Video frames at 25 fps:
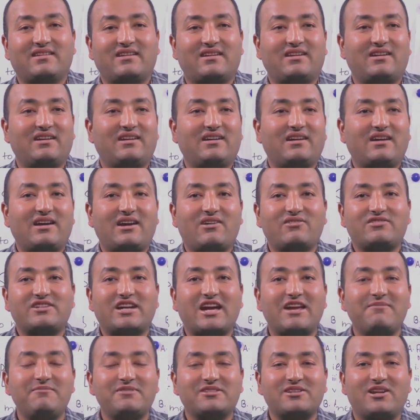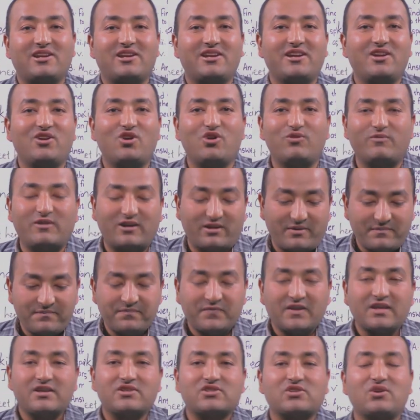Our time is already over,
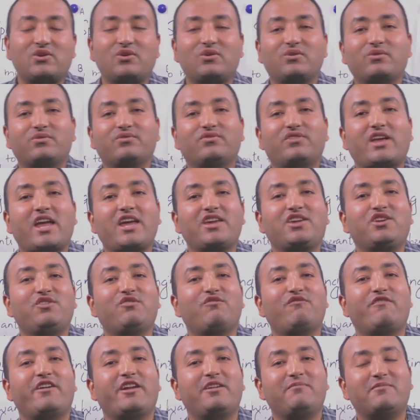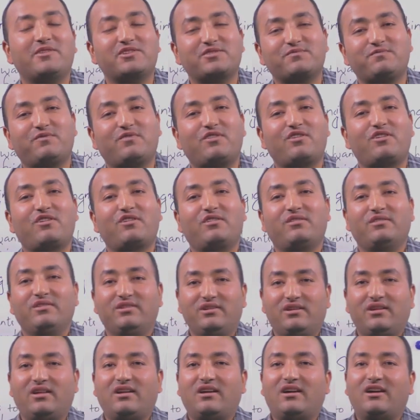so thank you very much for
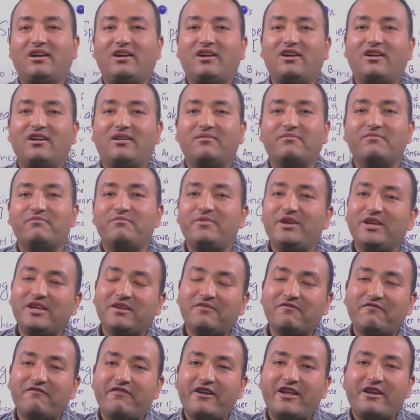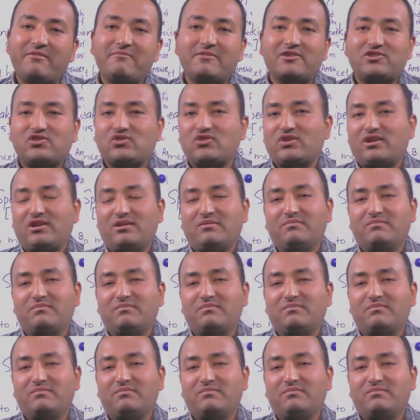being very much